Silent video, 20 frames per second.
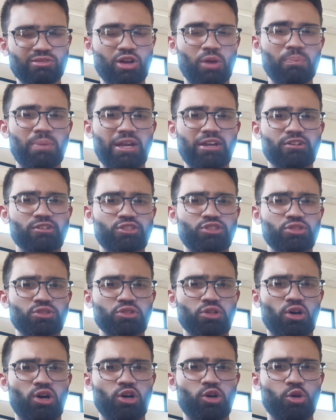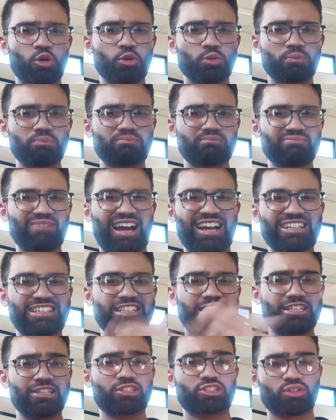compare it to your own
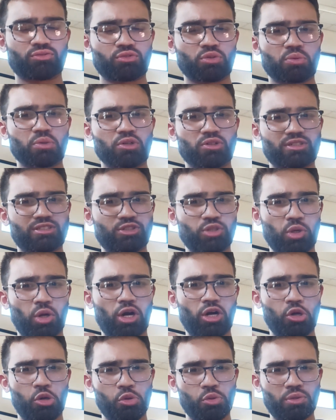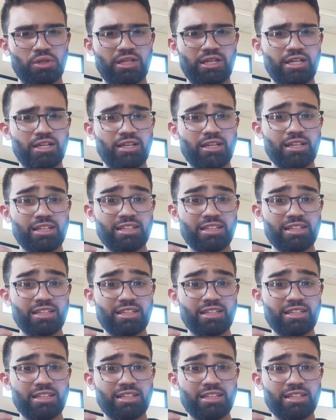ideas of the world, your own